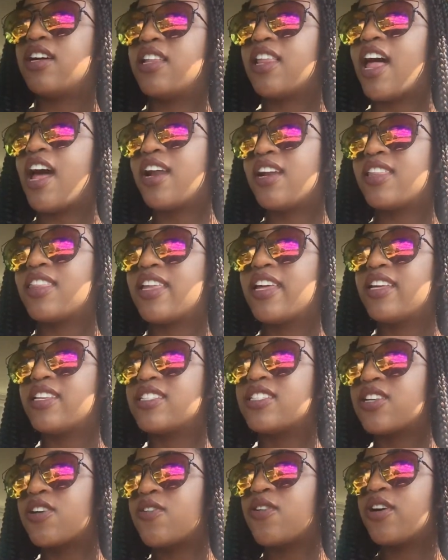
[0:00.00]
a lot of
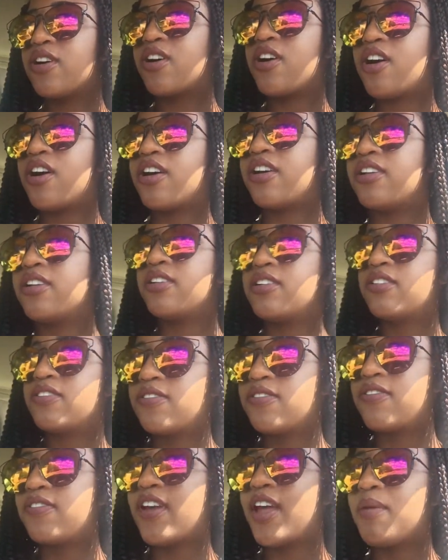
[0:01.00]
things going
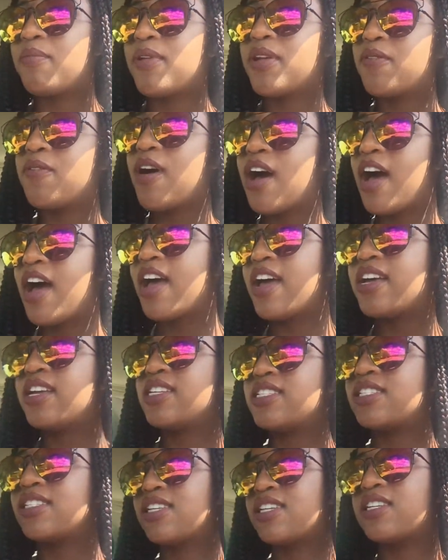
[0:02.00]
on
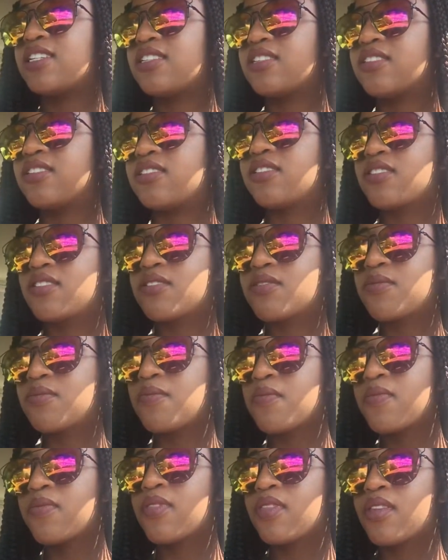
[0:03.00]
family-wise,
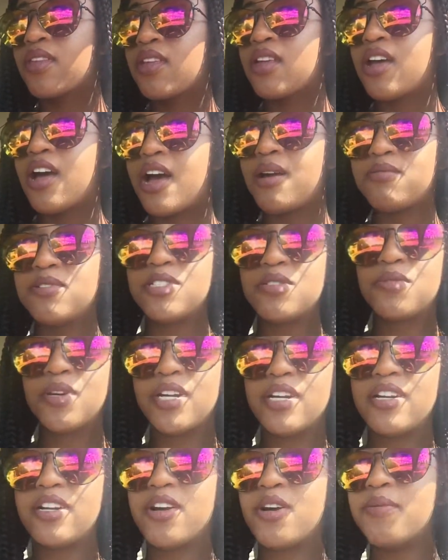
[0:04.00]
and I'm just
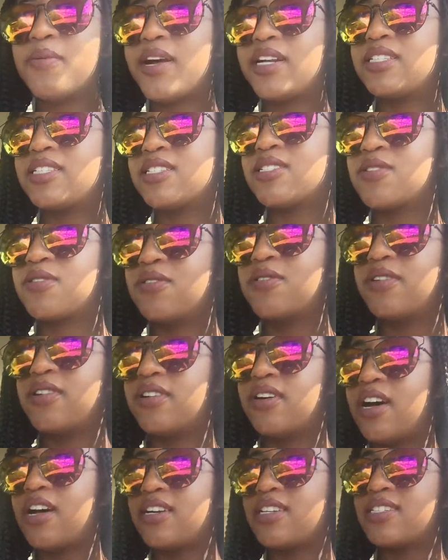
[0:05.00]
ready to go back to school,
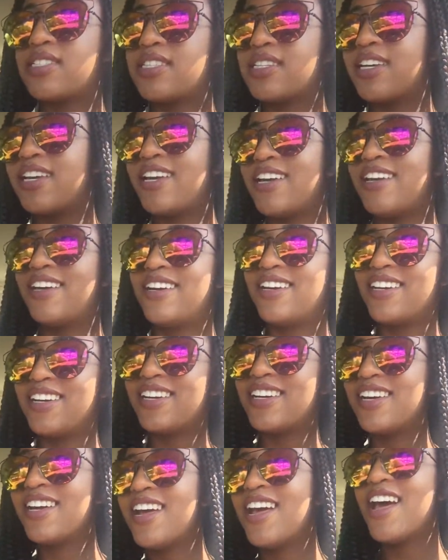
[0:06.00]
honestly.
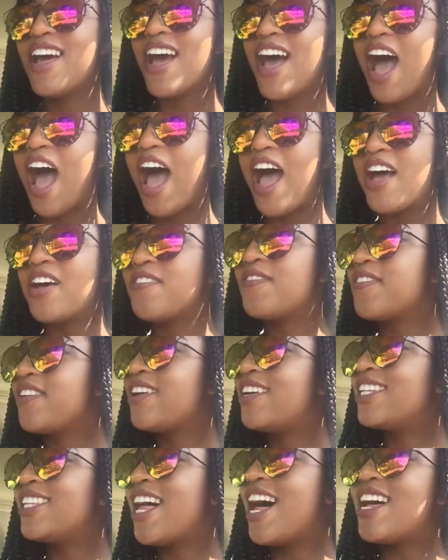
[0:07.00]
I feel
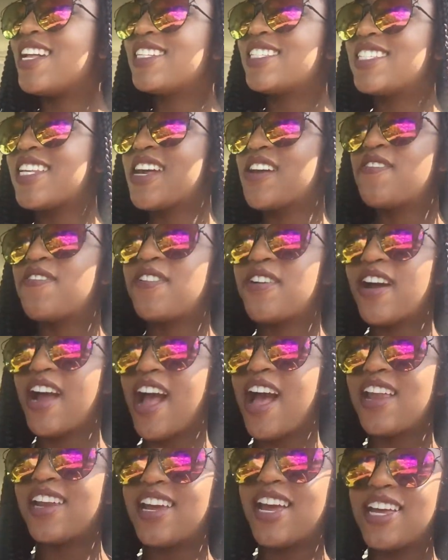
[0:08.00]
a lot safer
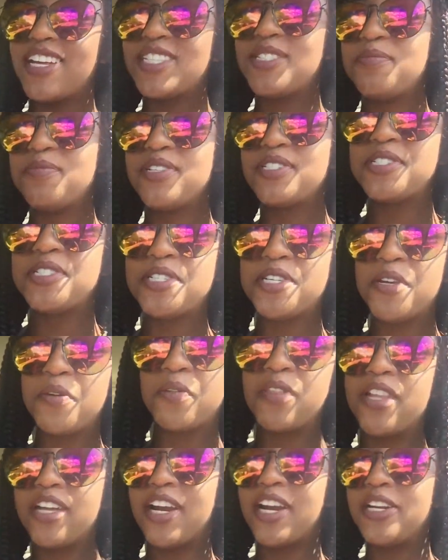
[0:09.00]
at
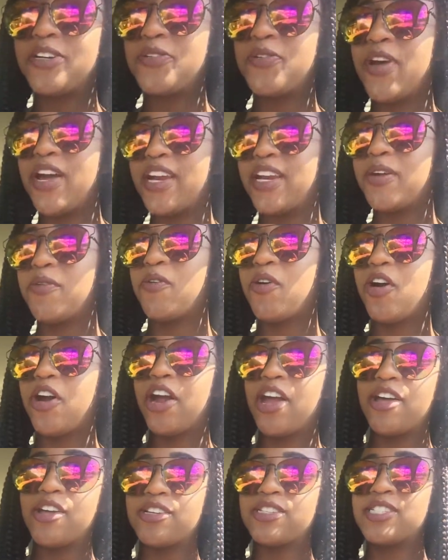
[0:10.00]
HBCU than I do
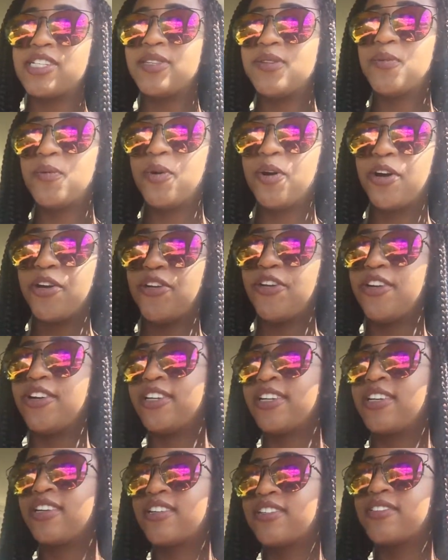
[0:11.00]
anywhere else in the world.